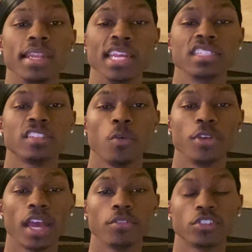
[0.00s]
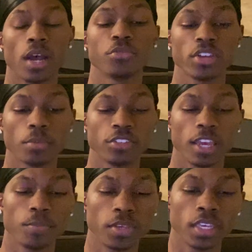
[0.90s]
Next up, we have Chop Shop
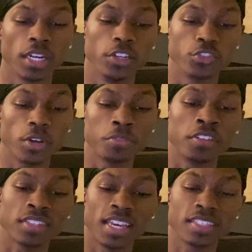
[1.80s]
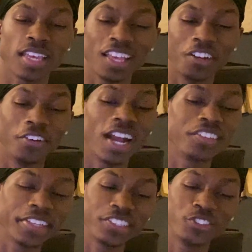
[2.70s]
Champion, and the description states,
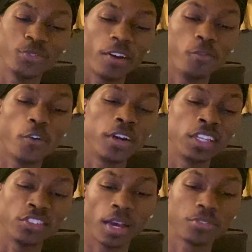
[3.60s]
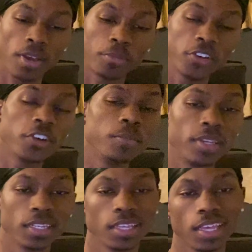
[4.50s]
congratulations, you have won a Chop Shop
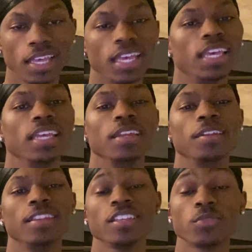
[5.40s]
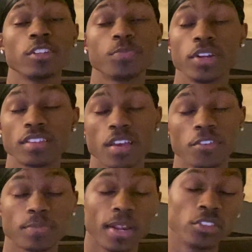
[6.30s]
tournament. And this one is pretty
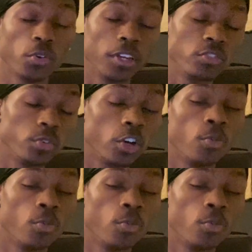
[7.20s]
self-explanatory as well.